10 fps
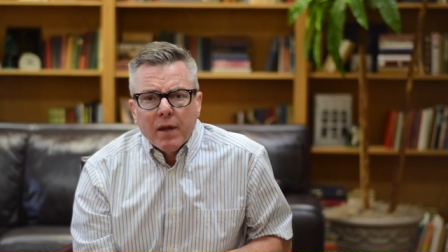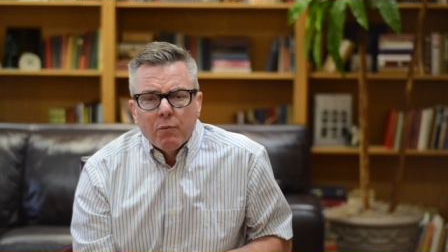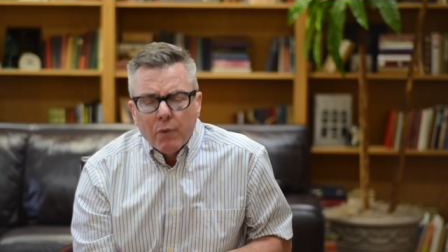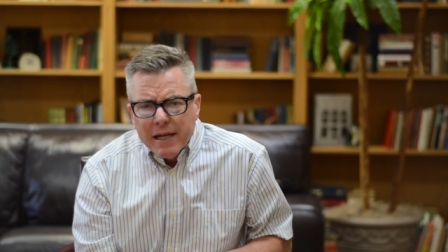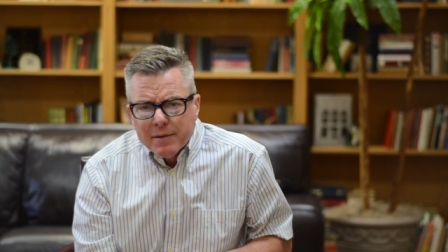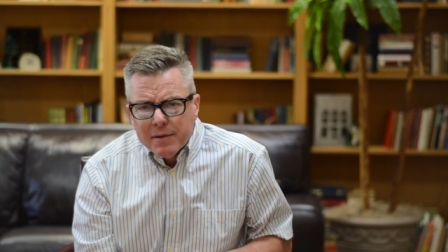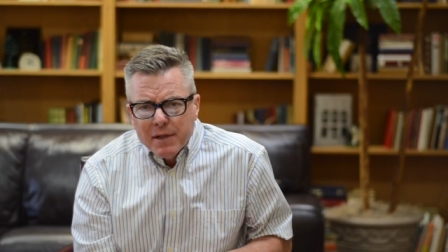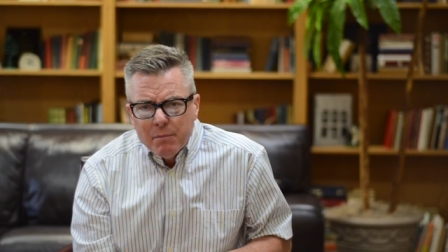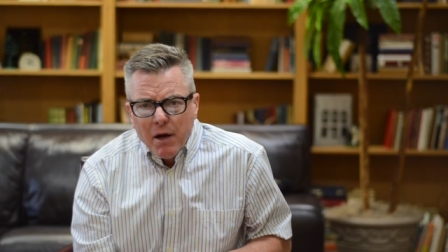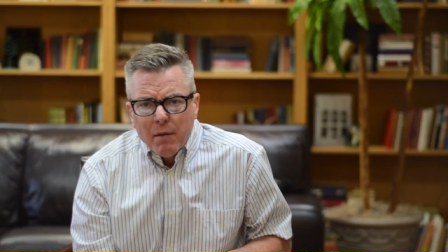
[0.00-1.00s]
raised
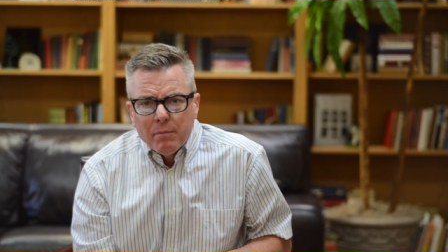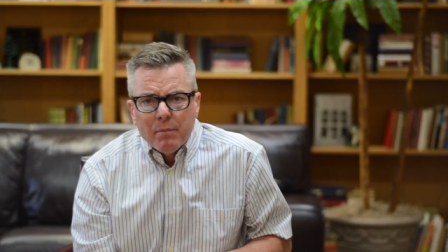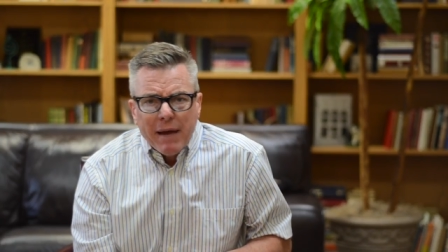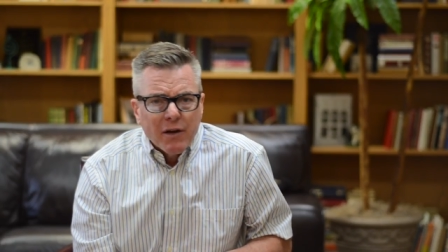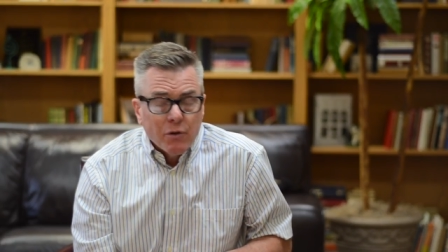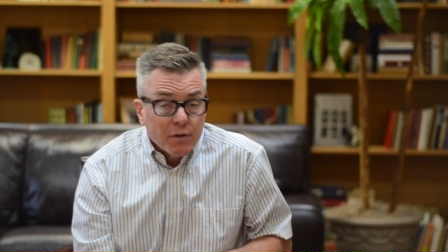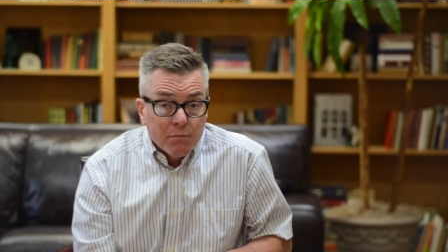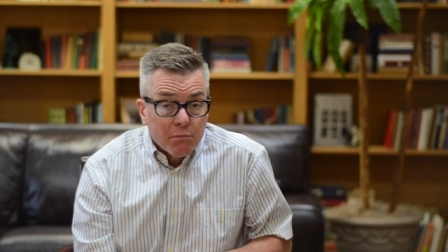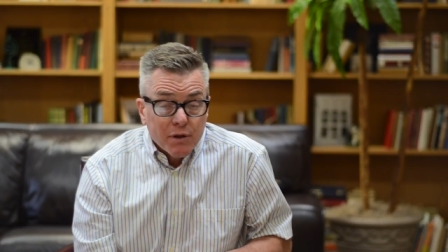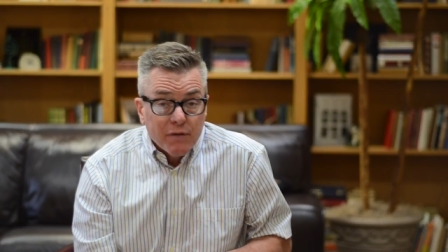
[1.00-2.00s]
him up, a man who
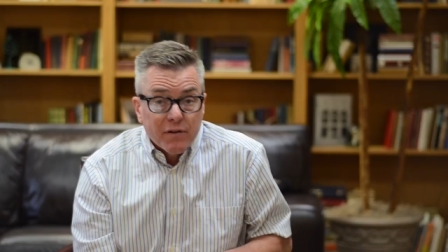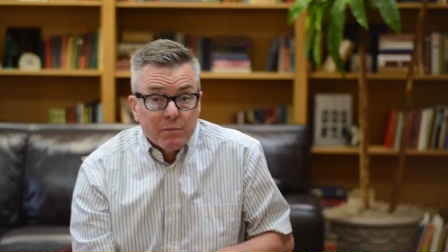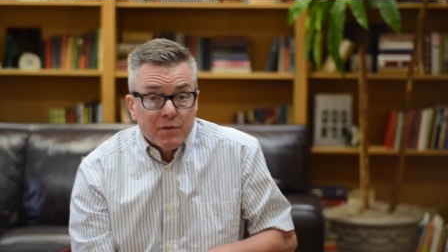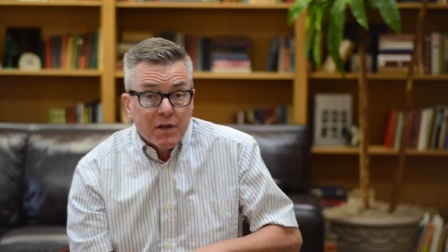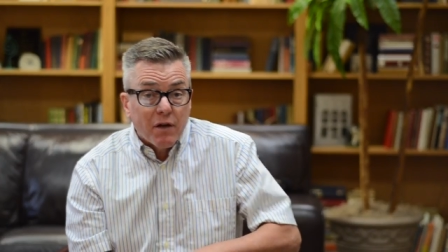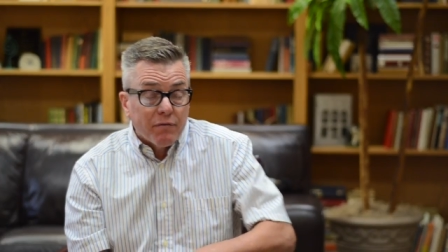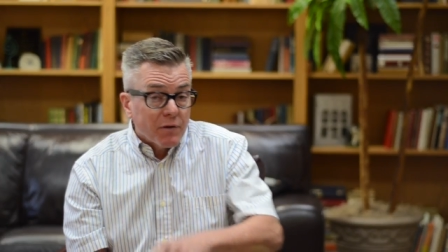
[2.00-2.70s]
didn't believe in himself.